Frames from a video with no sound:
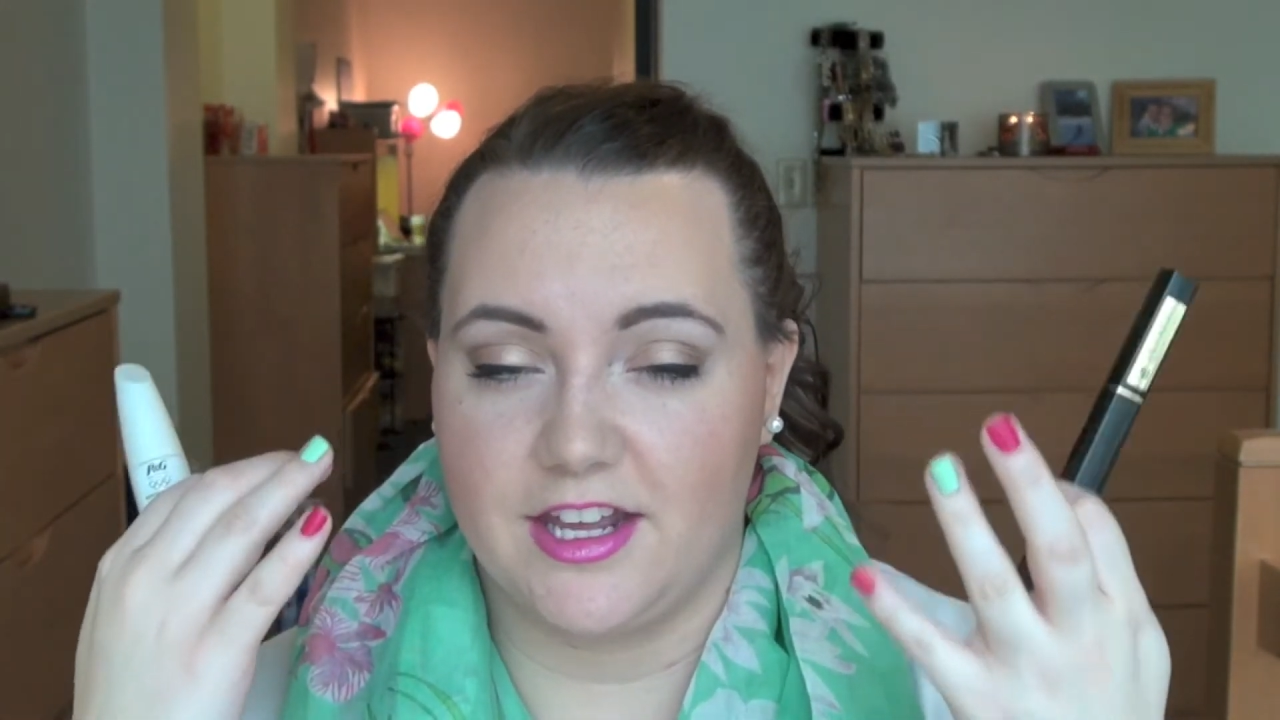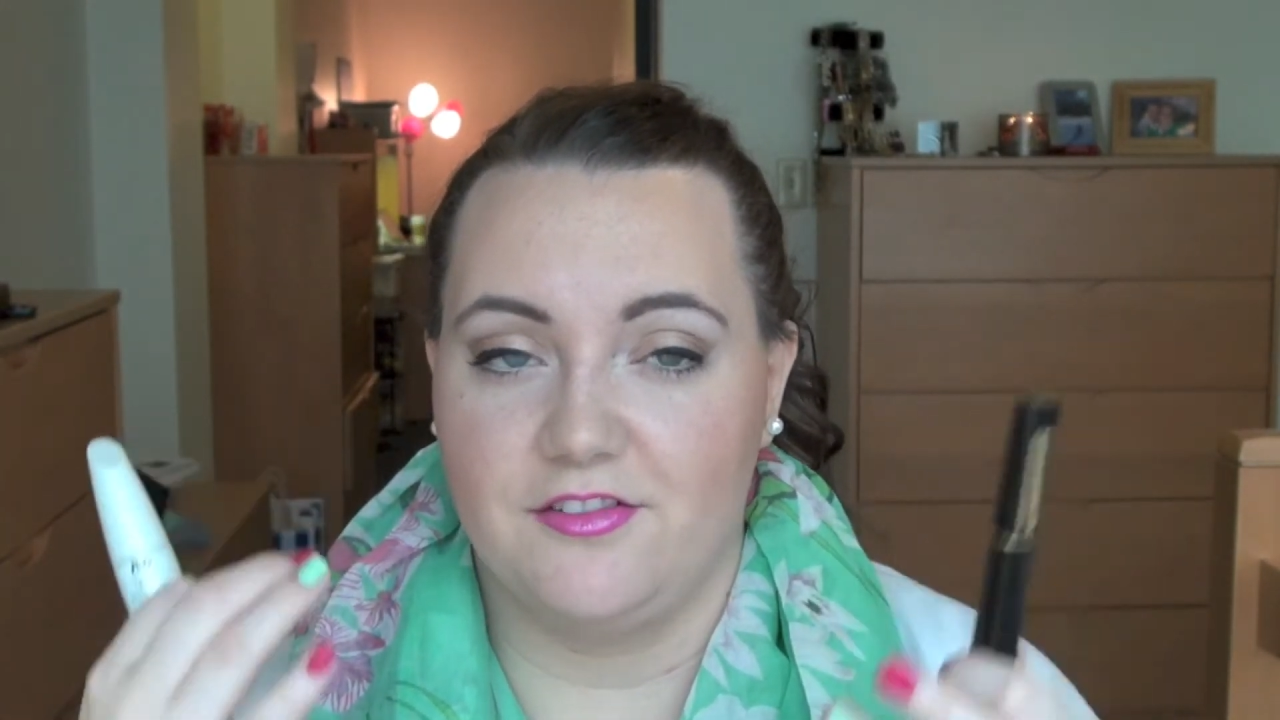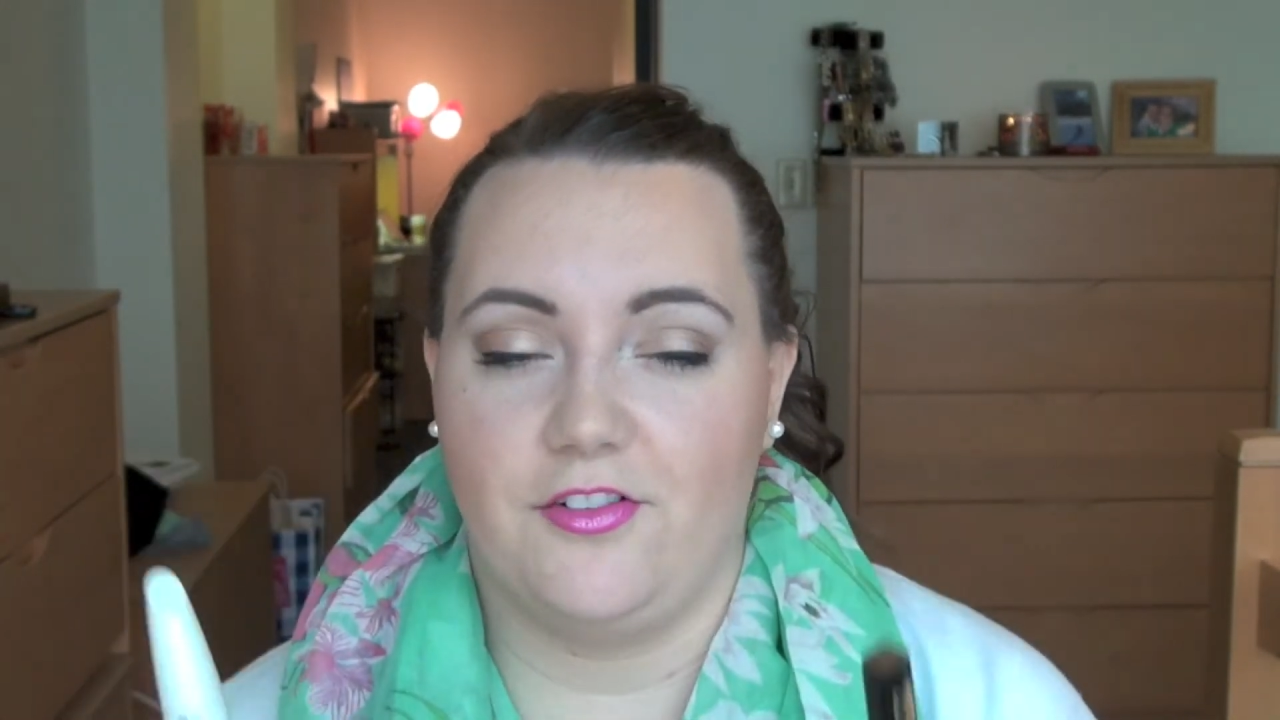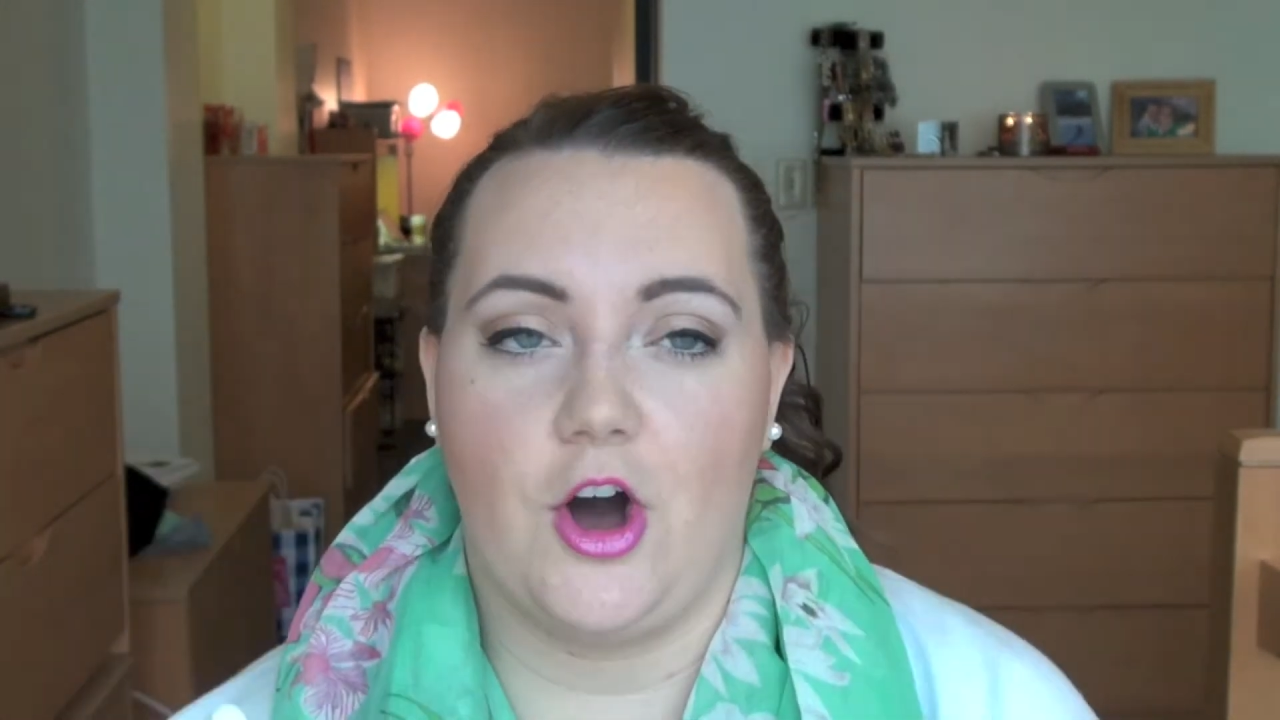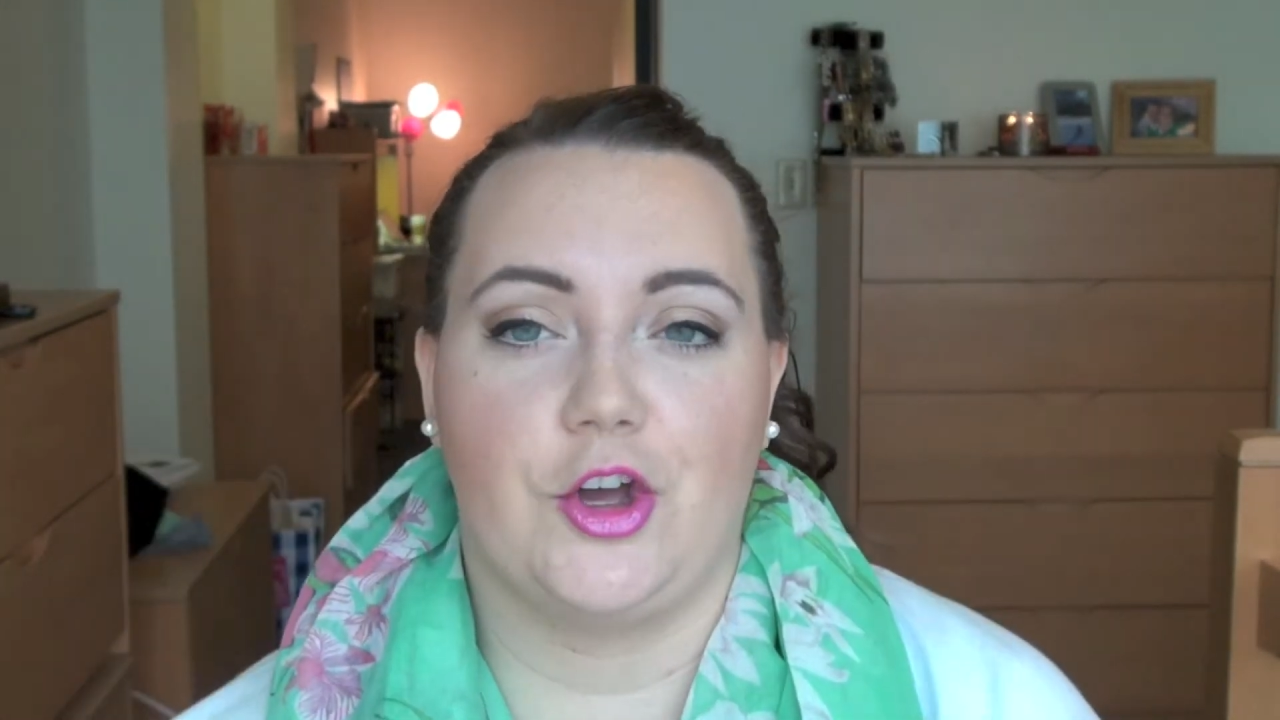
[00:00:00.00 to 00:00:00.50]

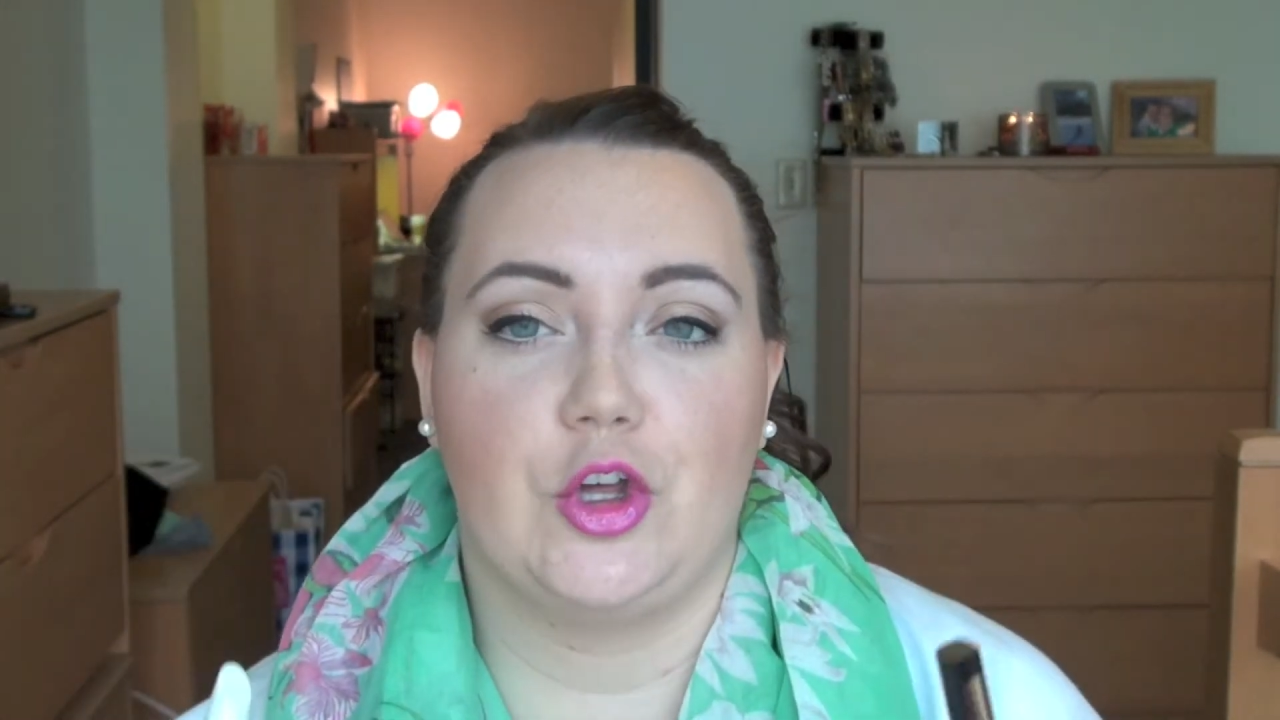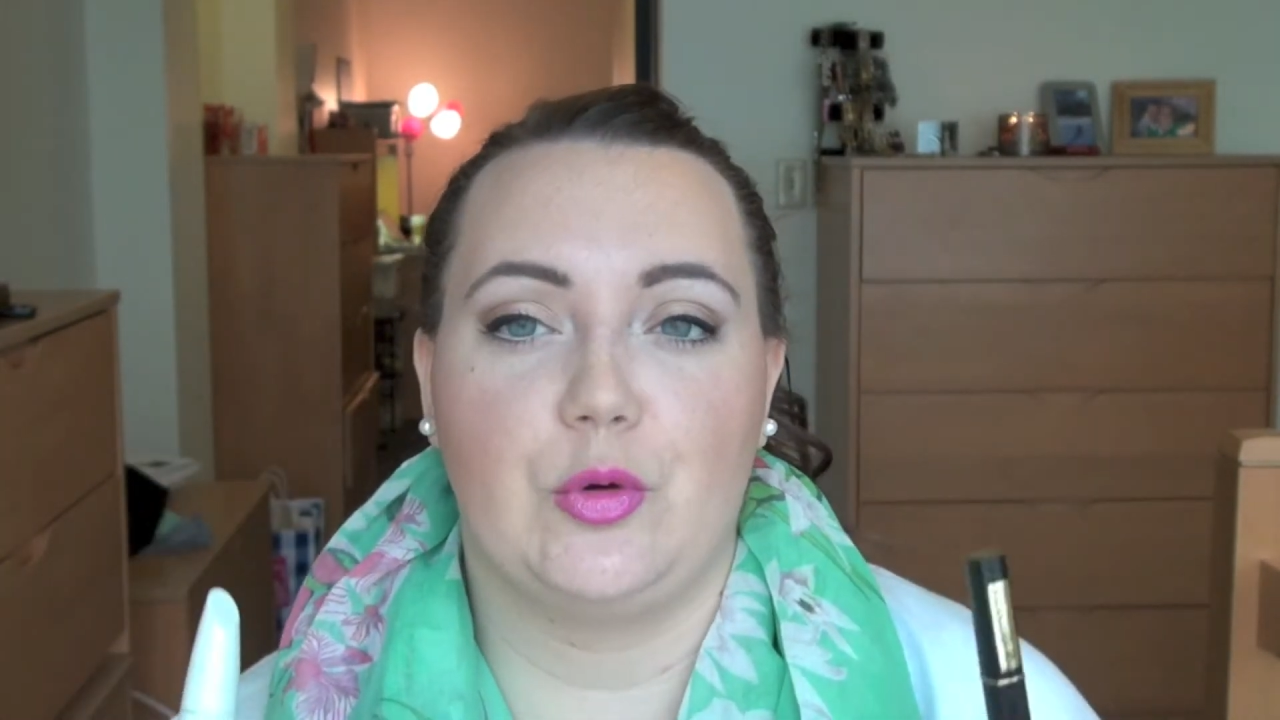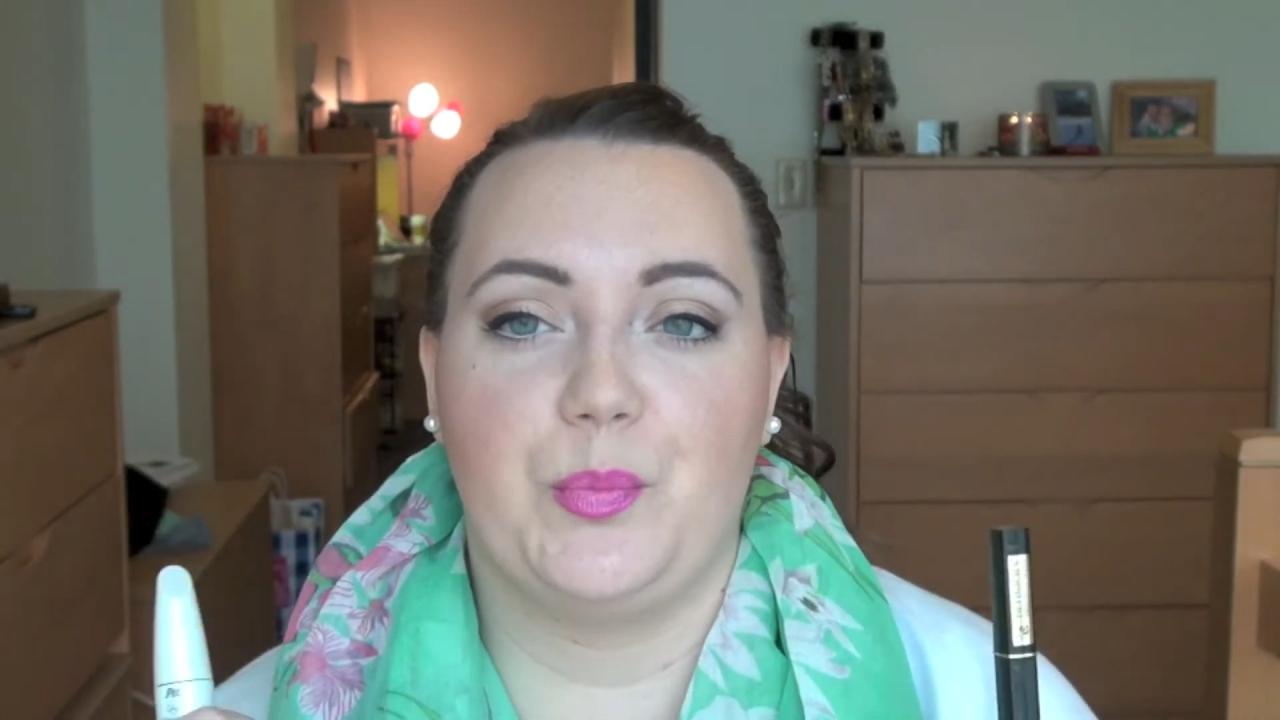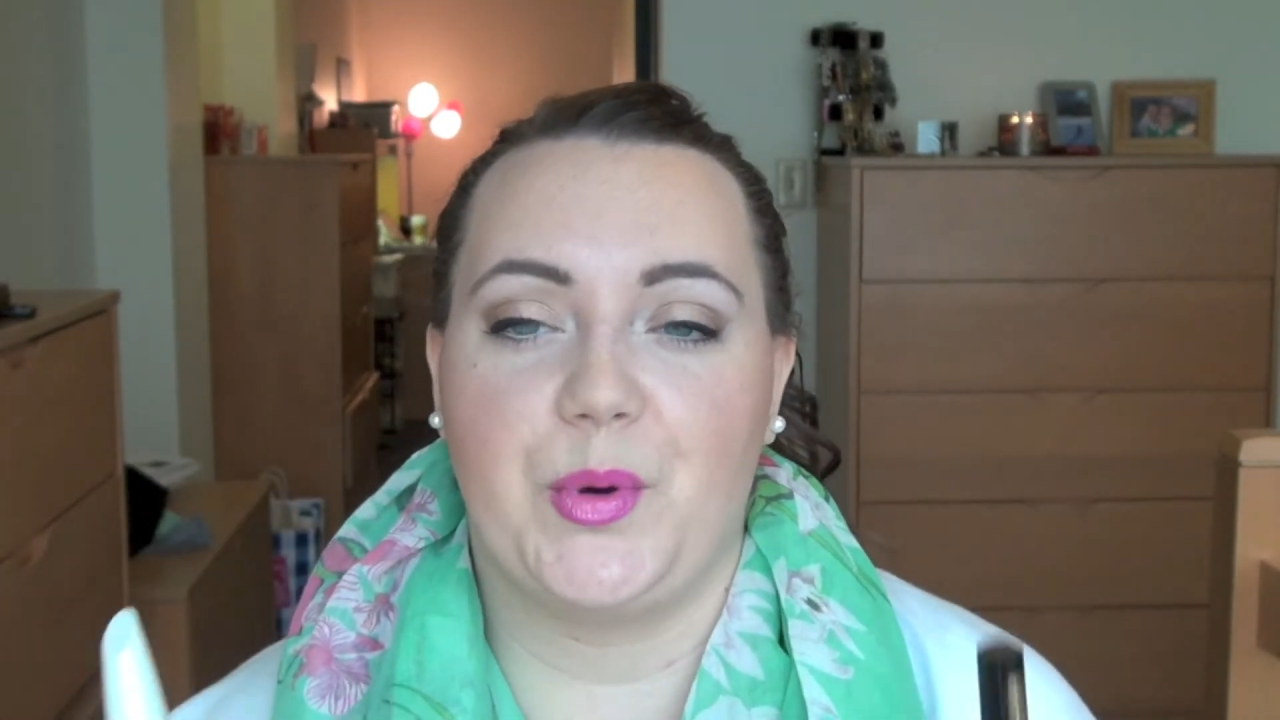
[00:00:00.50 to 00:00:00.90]
and volume,